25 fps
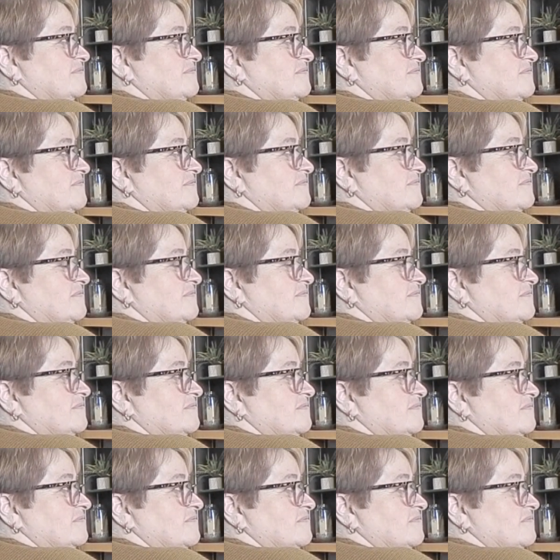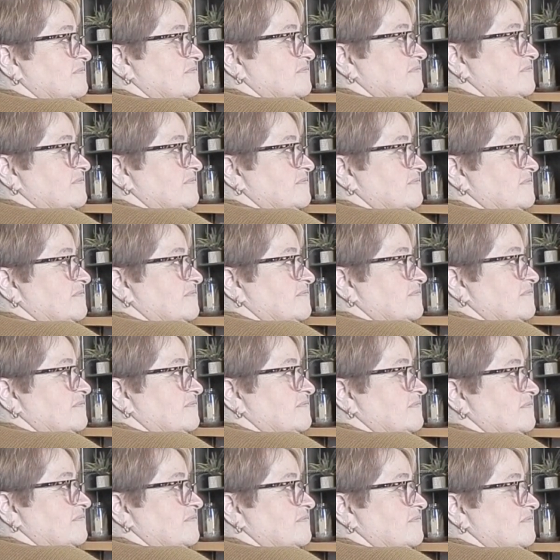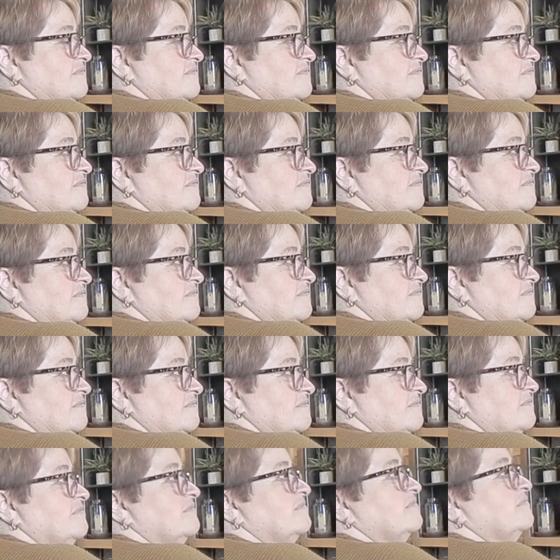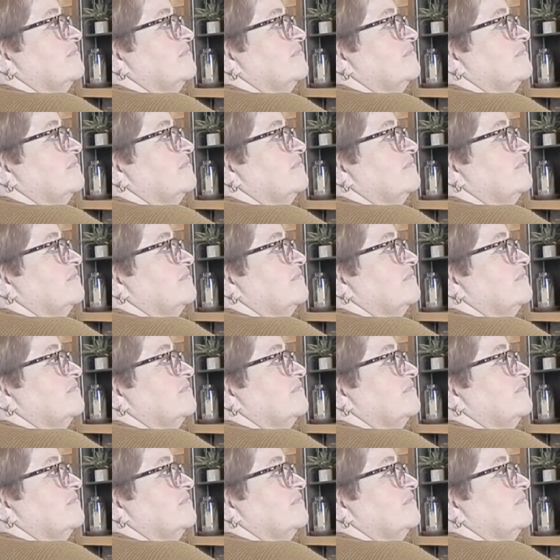No words are spoken by the person on screen.